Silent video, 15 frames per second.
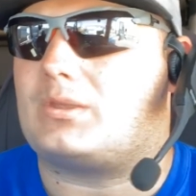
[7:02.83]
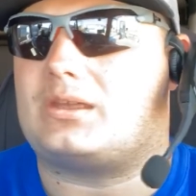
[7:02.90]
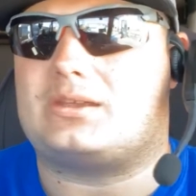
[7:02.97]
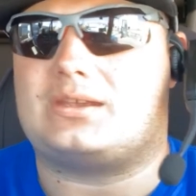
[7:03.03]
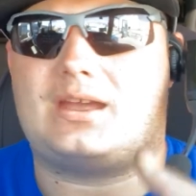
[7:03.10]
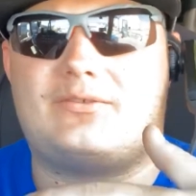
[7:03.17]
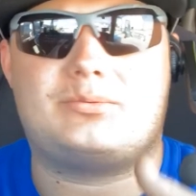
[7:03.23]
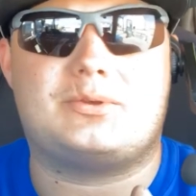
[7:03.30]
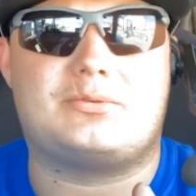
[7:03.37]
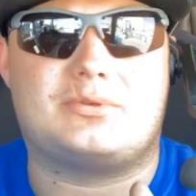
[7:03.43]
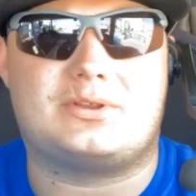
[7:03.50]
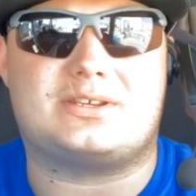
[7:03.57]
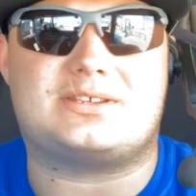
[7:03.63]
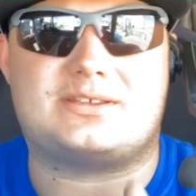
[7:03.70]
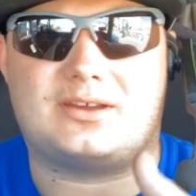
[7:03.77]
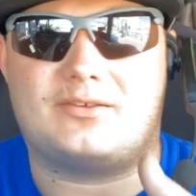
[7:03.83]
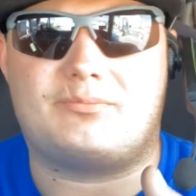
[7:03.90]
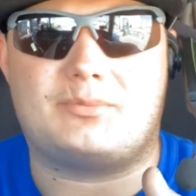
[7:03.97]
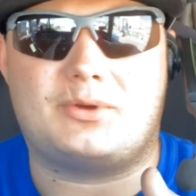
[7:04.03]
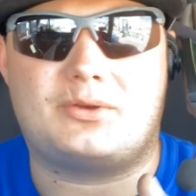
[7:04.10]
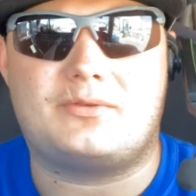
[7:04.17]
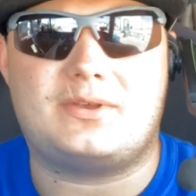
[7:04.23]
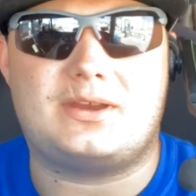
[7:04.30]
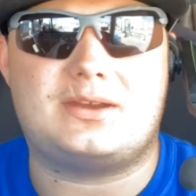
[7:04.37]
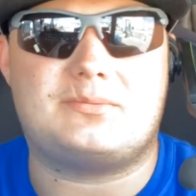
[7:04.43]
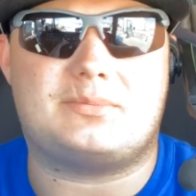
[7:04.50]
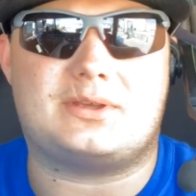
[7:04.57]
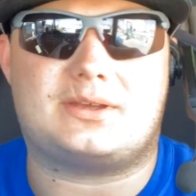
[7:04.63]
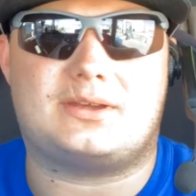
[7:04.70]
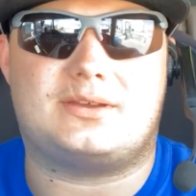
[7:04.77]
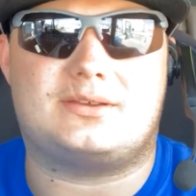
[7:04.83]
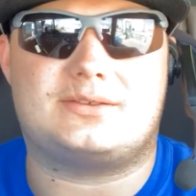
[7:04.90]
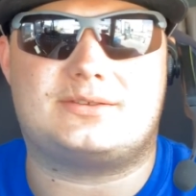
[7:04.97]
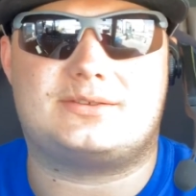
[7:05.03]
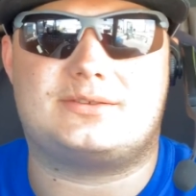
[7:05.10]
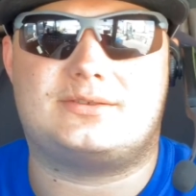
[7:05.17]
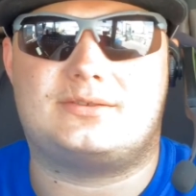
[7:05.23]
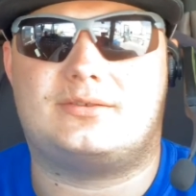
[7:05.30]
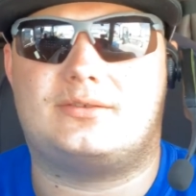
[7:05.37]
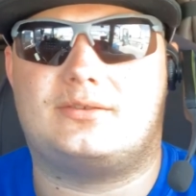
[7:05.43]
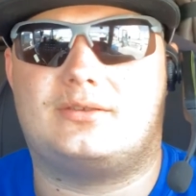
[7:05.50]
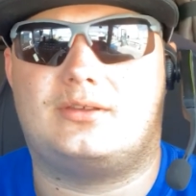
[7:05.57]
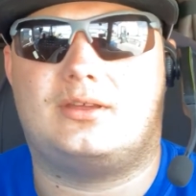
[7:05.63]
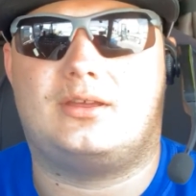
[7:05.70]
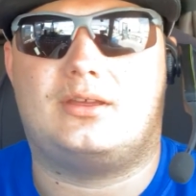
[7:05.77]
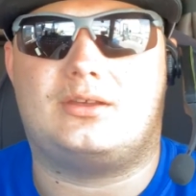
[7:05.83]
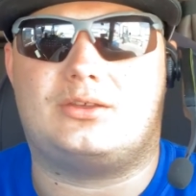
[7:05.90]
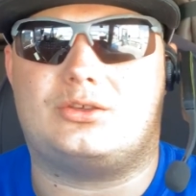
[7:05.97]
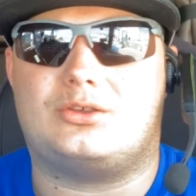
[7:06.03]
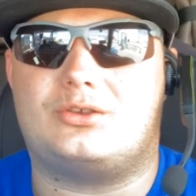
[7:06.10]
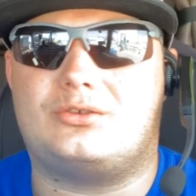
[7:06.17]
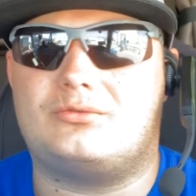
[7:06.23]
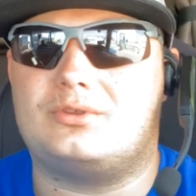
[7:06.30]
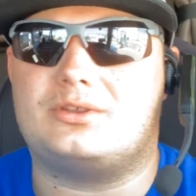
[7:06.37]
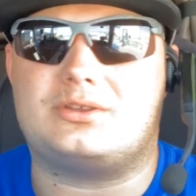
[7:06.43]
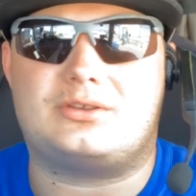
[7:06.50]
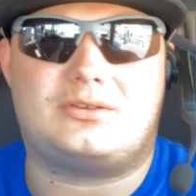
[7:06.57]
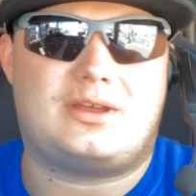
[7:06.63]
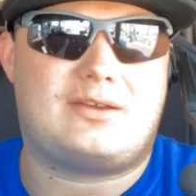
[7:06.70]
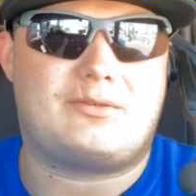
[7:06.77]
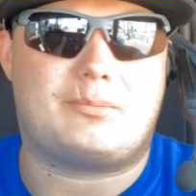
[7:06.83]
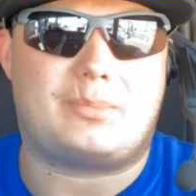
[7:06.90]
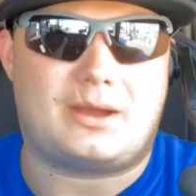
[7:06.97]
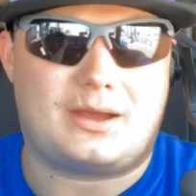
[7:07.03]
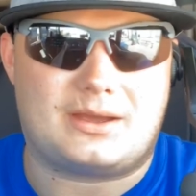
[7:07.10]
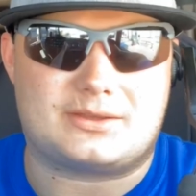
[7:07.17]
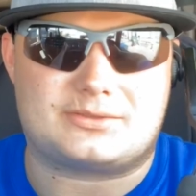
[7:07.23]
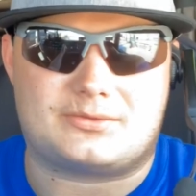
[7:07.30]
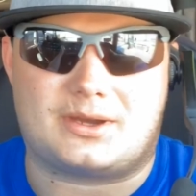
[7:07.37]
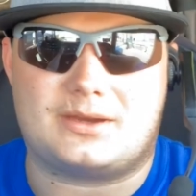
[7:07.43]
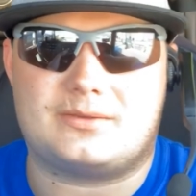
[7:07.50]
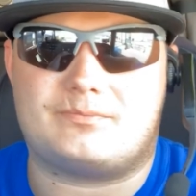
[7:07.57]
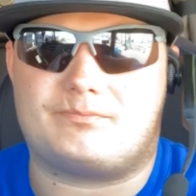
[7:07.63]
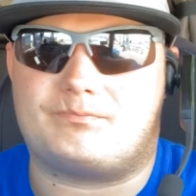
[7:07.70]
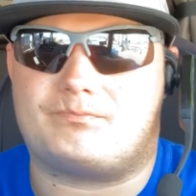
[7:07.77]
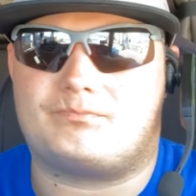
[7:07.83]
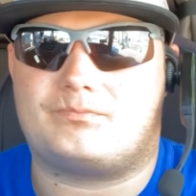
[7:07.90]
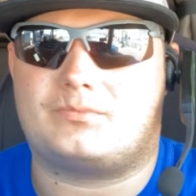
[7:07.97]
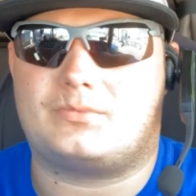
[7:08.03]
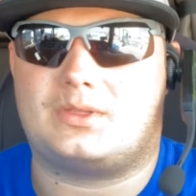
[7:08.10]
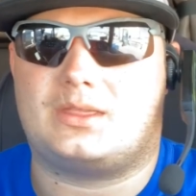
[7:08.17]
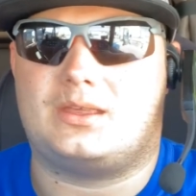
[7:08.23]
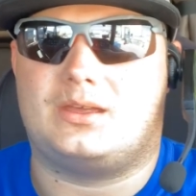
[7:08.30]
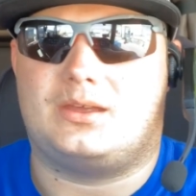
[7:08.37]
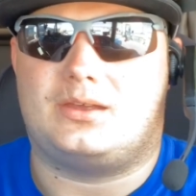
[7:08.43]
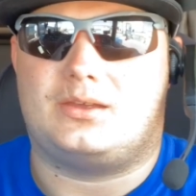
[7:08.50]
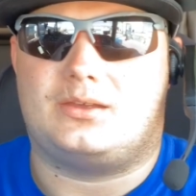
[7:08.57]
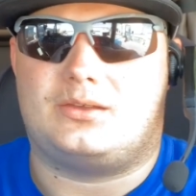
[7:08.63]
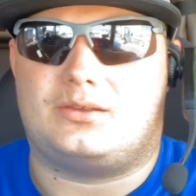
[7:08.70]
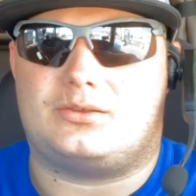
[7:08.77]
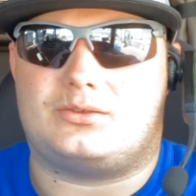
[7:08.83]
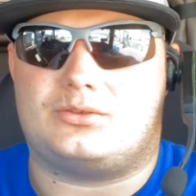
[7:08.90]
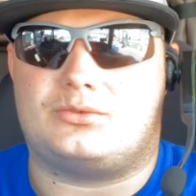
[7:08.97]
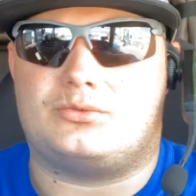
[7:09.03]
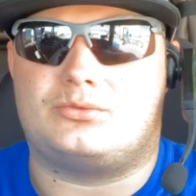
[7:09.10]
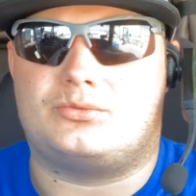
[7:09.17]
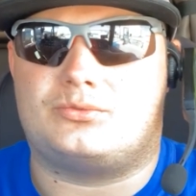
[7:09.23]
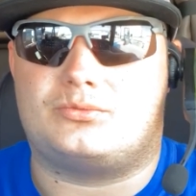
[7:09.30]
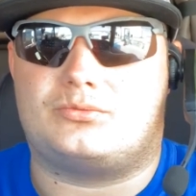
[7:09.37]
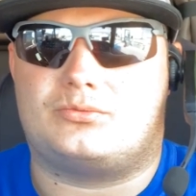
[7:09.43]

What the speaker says: you have to be really self-motivated, because you don't have a boss, right? You